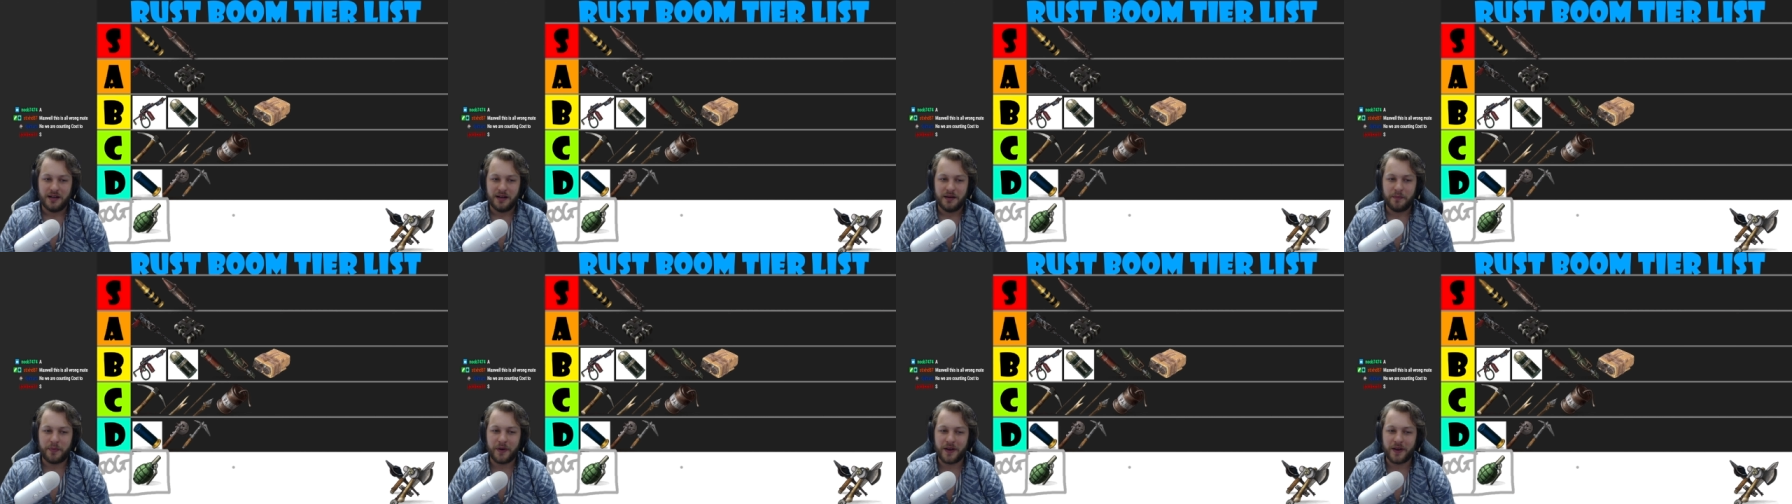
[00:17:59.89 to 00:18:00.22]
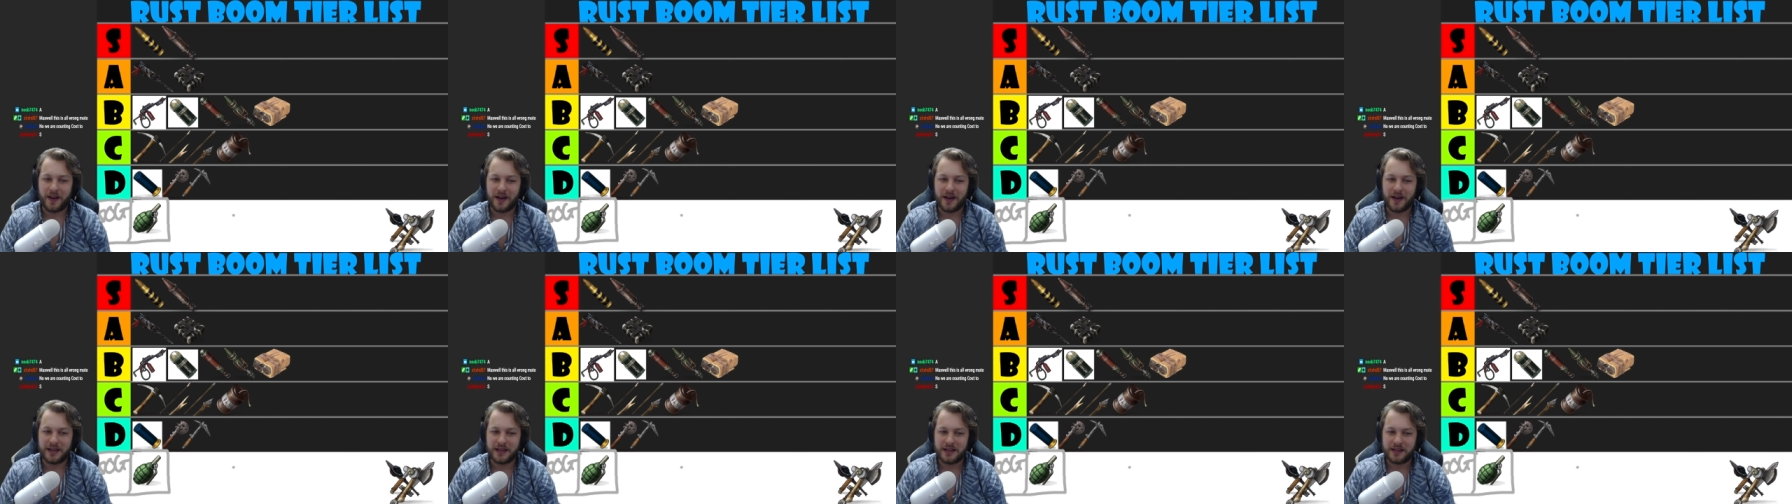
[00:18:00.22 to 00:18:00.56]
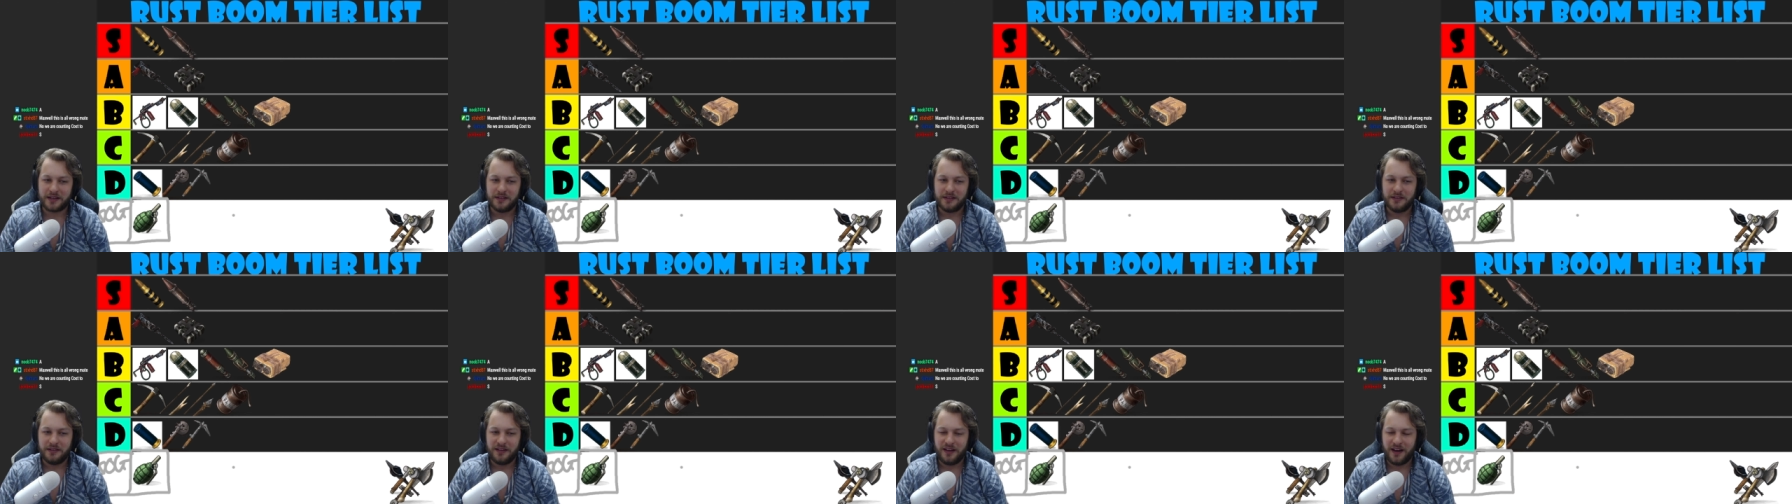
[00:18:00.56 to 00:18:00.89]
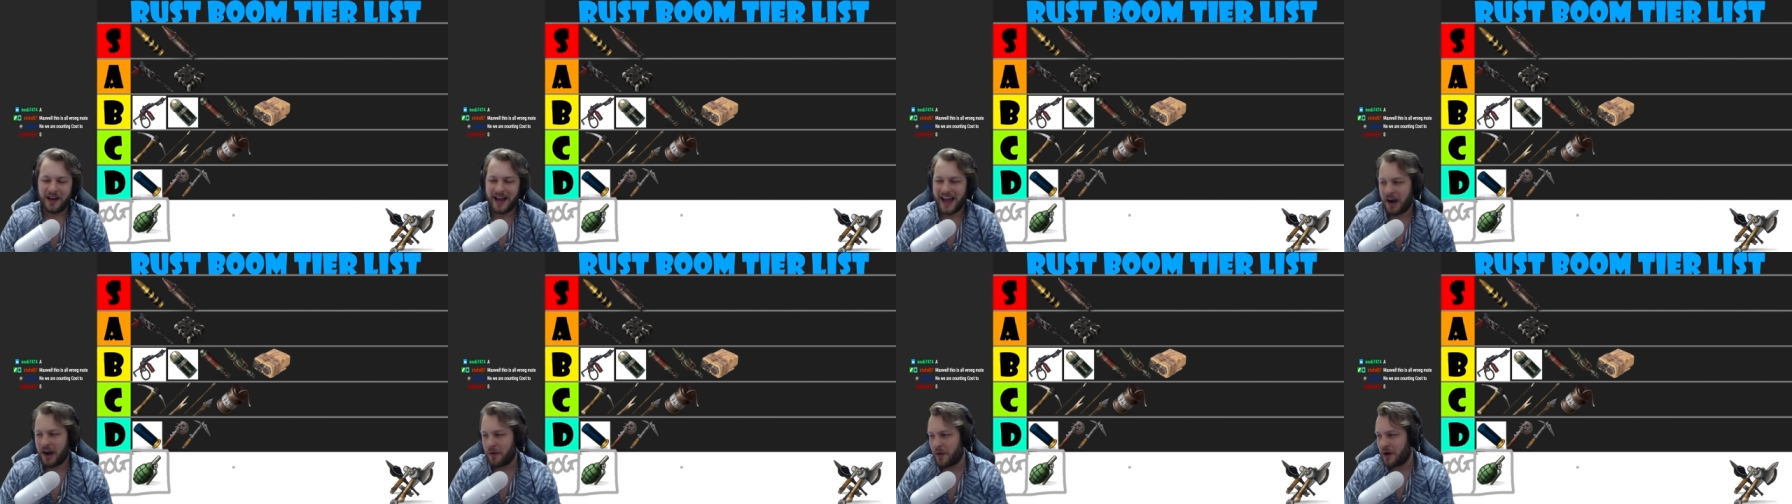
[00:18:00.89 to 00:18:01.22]
but like,
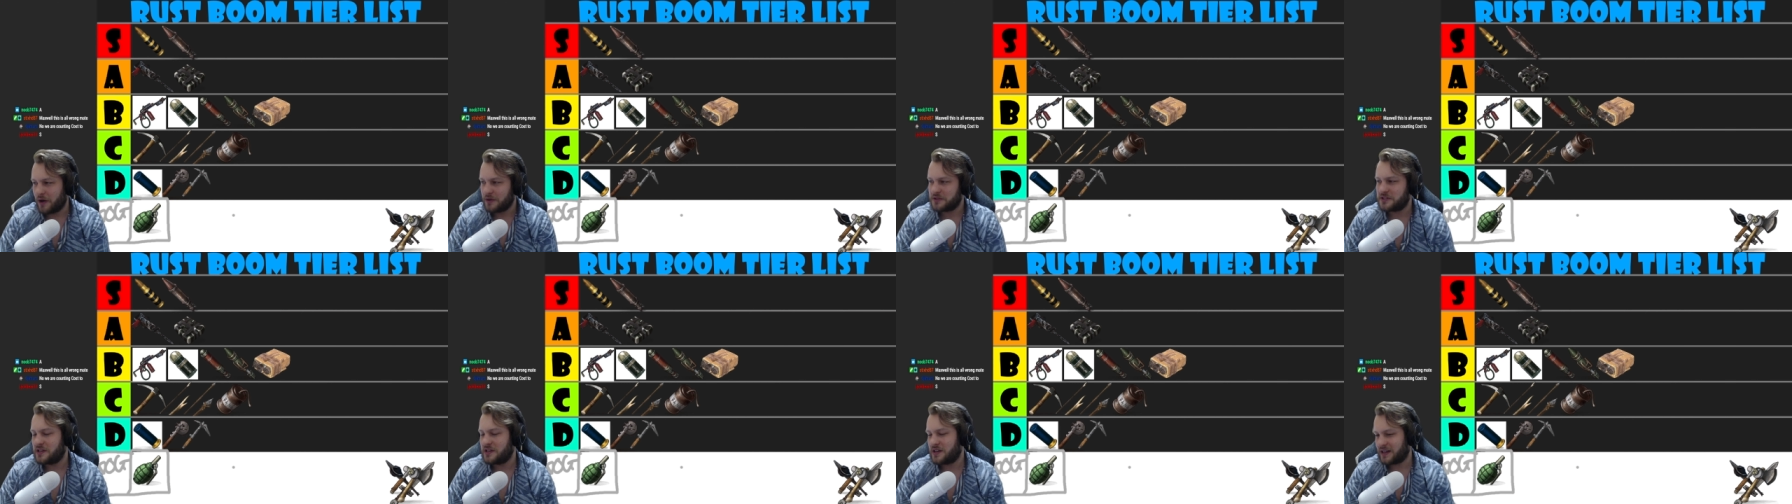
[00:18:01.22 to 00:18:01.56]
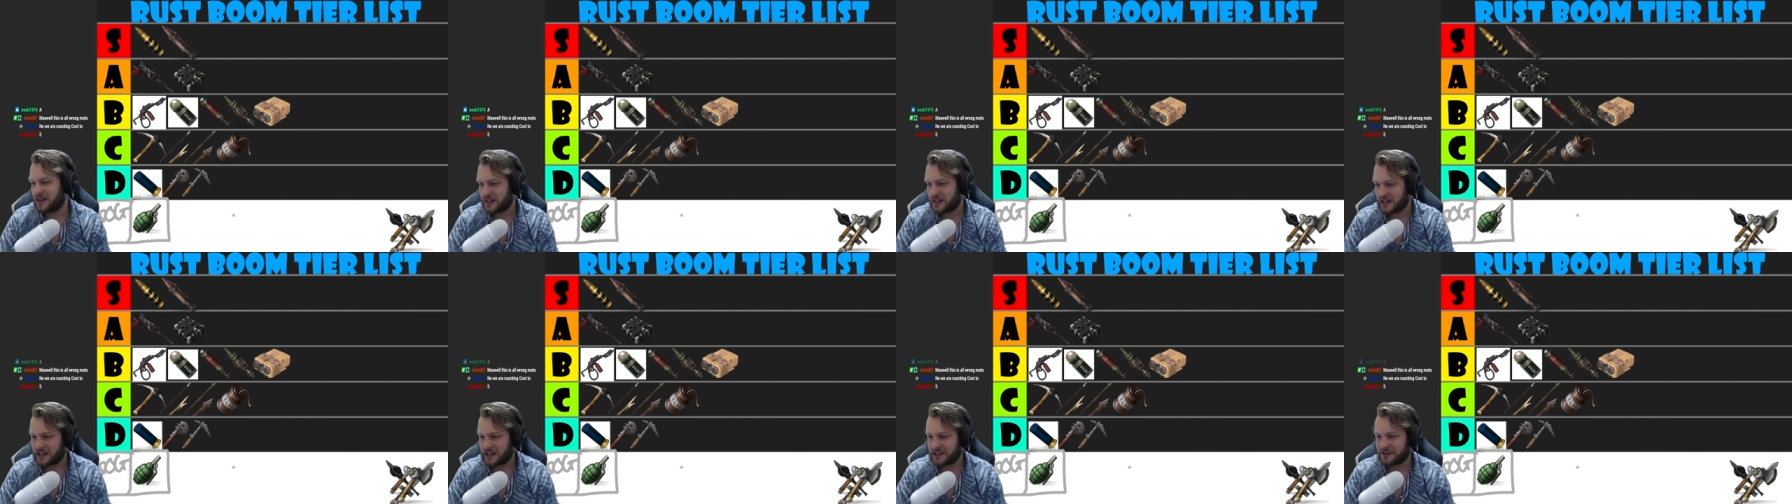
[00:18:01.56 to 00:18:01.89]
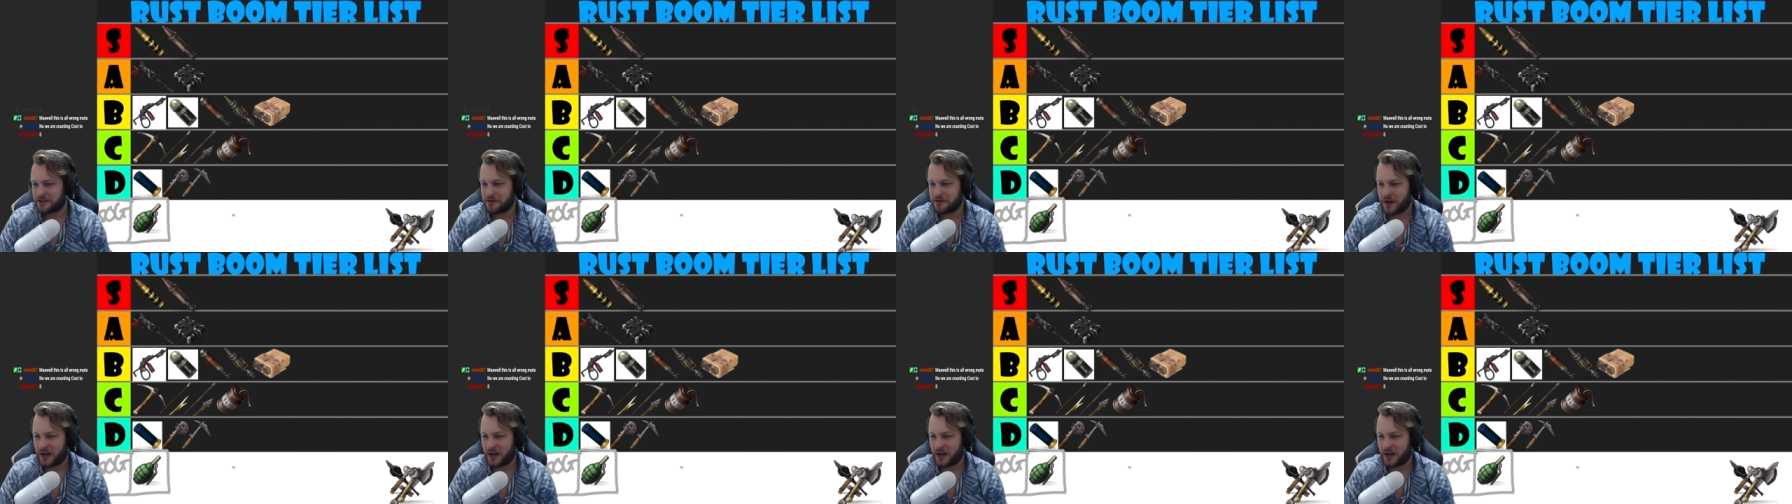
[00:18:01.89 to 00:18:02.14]
how else are you gonna get through